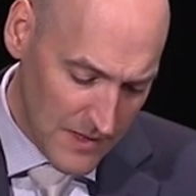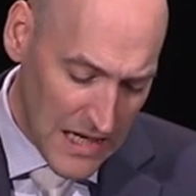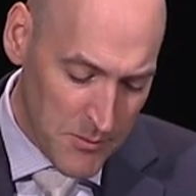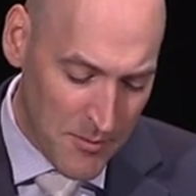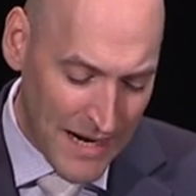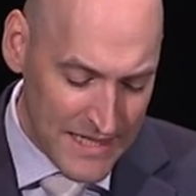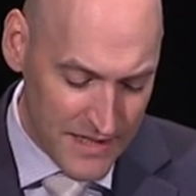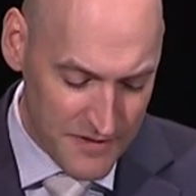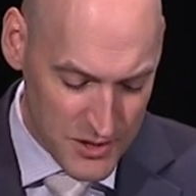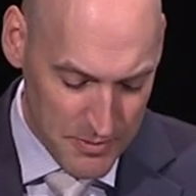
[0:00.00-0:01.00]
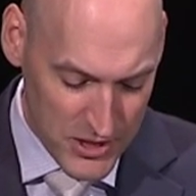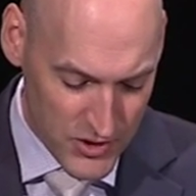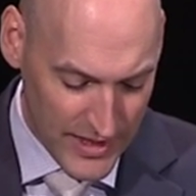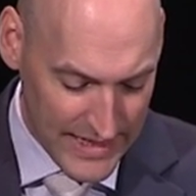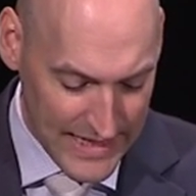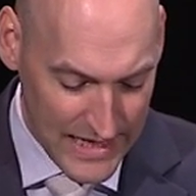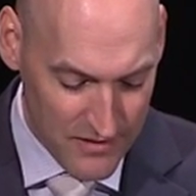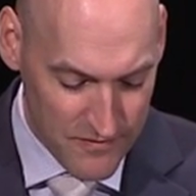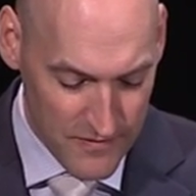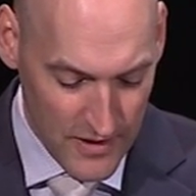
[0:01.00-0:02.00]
I'm reminded of a speech that I gave